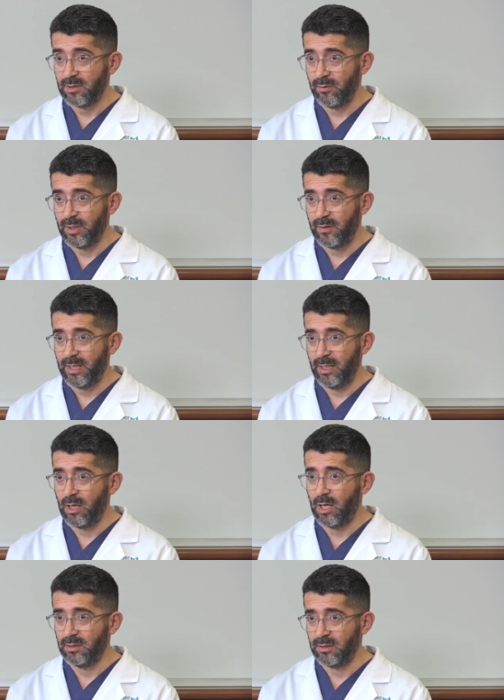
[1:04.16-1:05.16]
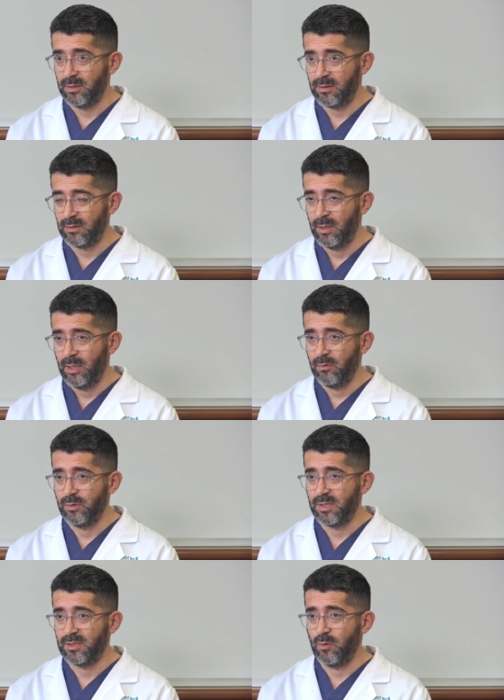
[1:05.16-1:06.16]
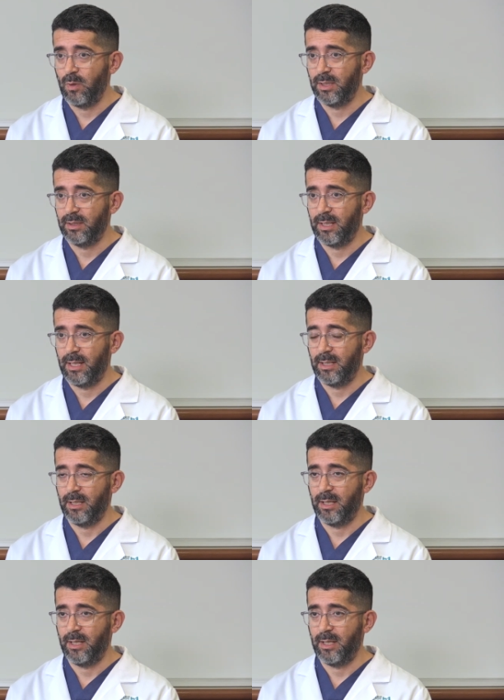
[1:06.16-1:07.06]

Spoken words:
urinary incontinence, which is the one that